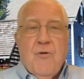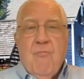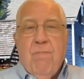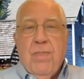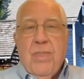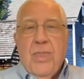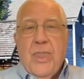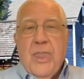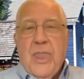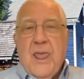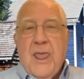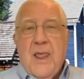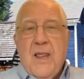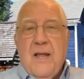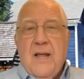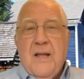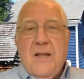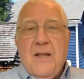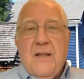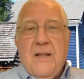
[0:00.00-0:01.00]
just touched
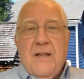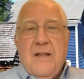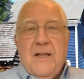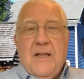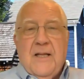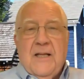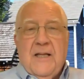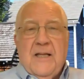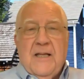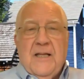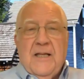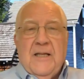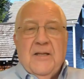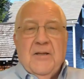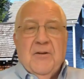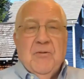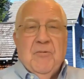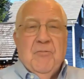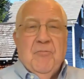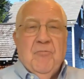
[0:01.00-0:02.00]
on something really
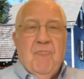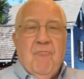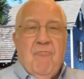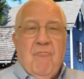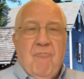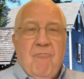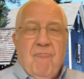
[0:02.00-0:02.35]
critical with this